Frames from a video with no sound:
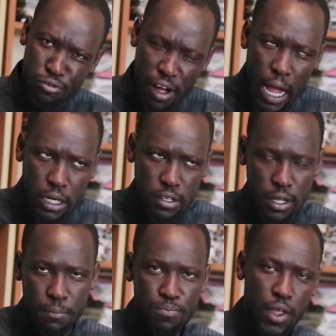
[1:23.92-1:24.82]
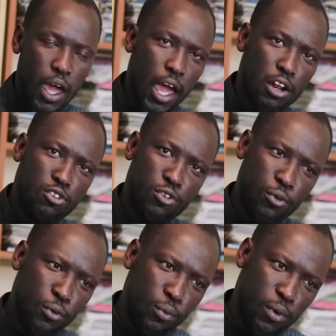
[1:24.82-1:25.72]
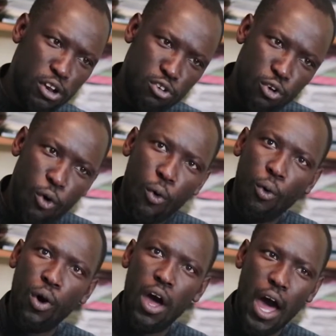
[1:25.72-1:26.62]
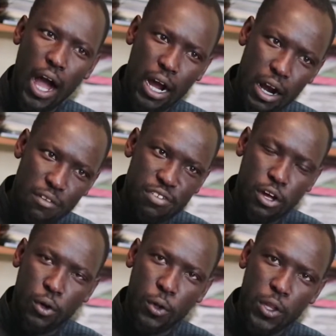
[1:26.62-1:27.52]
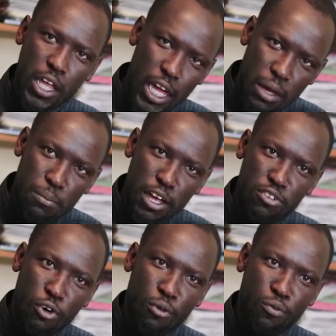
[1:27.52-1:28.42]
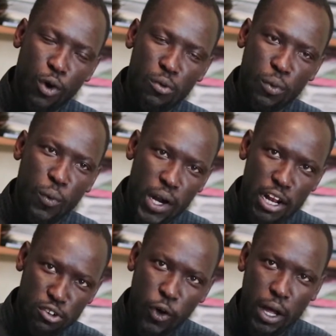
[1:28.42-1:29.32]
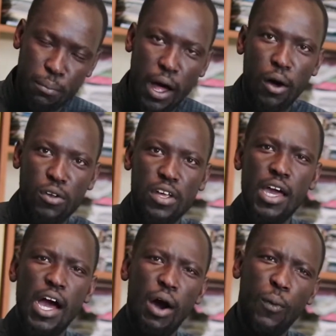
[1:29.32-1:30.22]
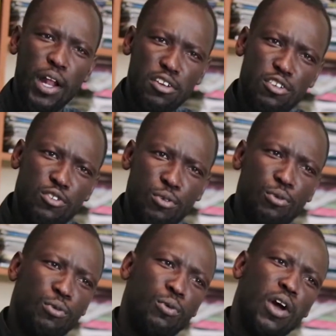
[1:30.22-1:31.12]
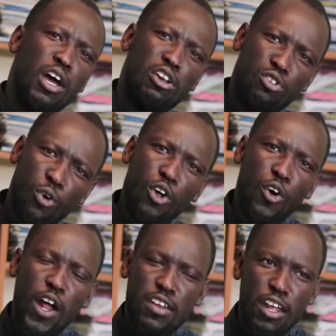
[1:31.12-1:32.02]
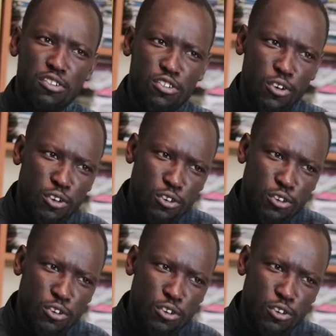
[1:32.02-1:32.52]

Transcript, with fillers: factor and to draw a graphical image of what we want to talk about. I want to draw your attention